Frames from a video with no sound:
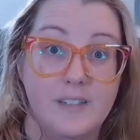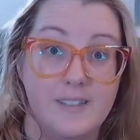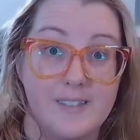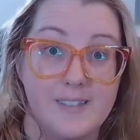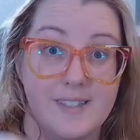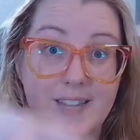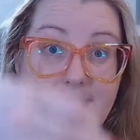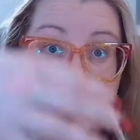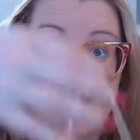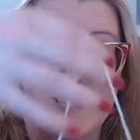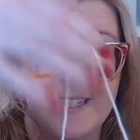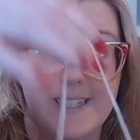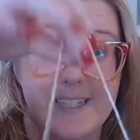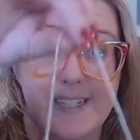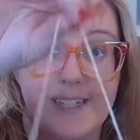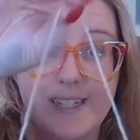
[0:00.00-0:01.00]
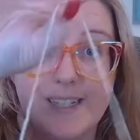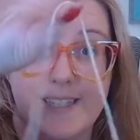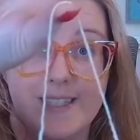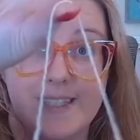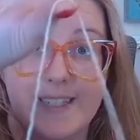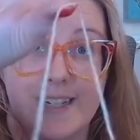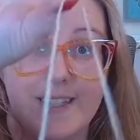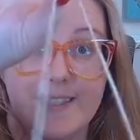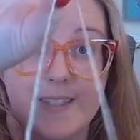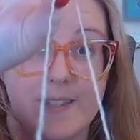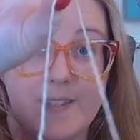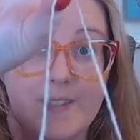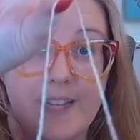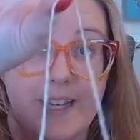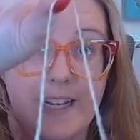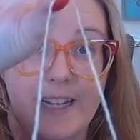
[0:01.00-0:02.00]
It's light, it's nice and
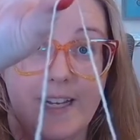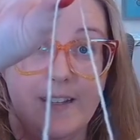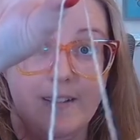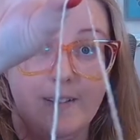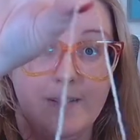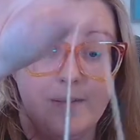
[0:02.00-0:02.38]
skinny,